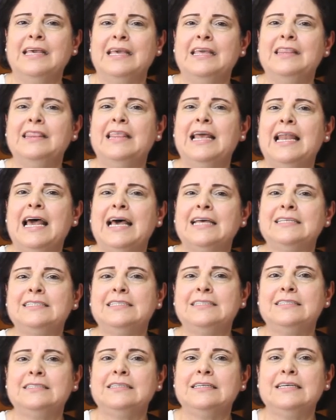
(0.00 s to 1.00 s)
In the
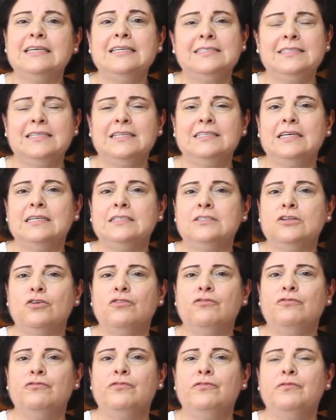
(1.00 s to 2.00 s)
last incident
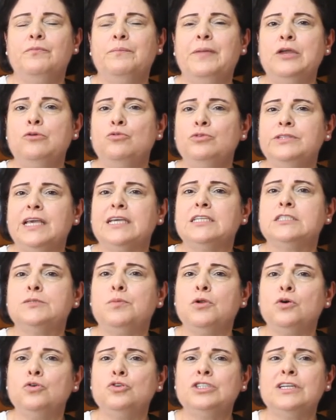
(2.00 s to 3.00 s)
of Beirut
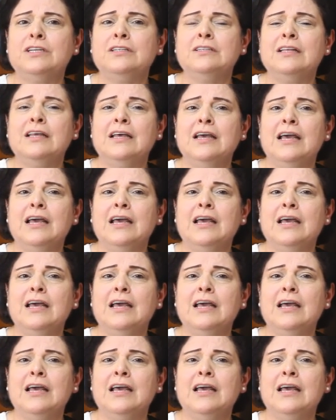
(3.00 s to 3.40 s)
explosion,